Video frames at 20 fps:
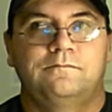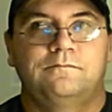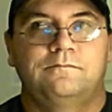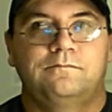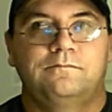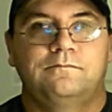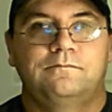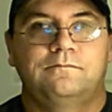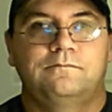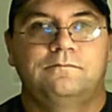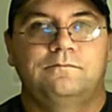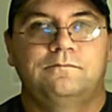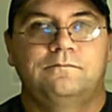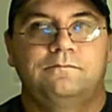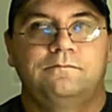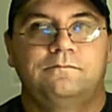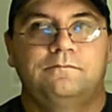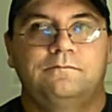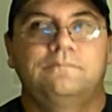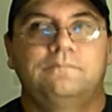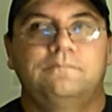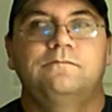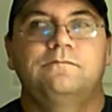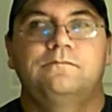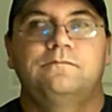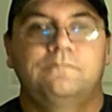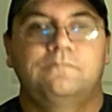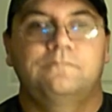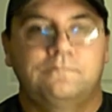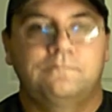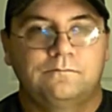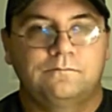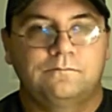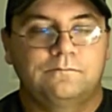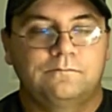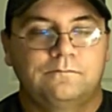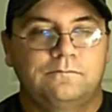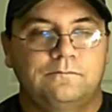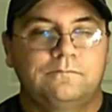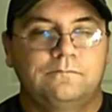
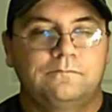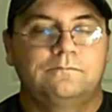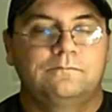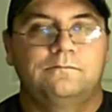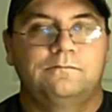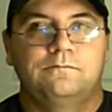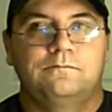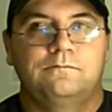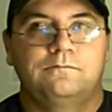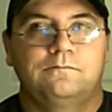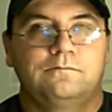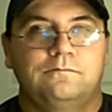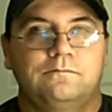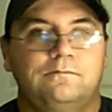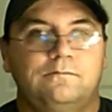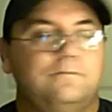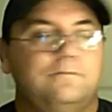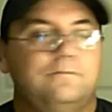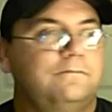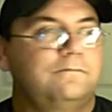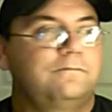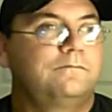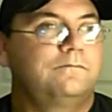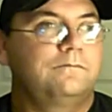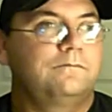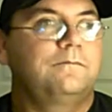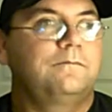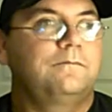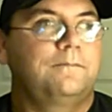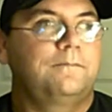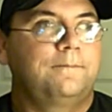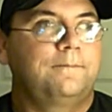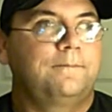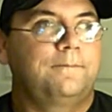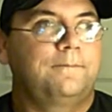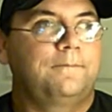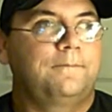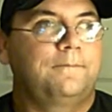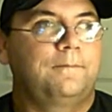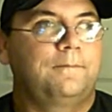
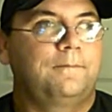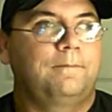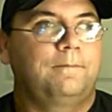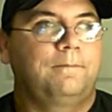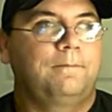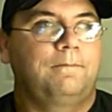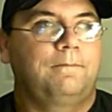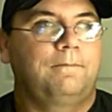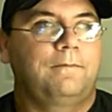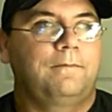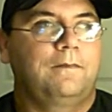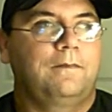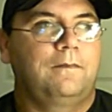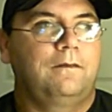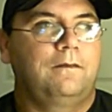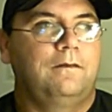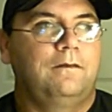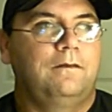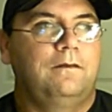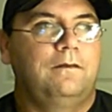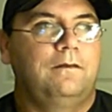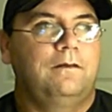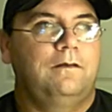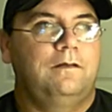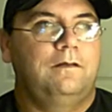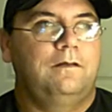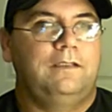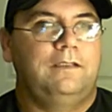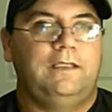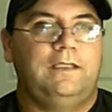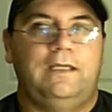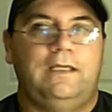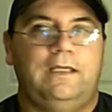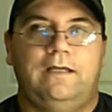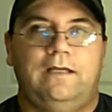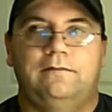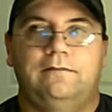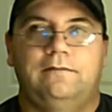The person shown says nothing.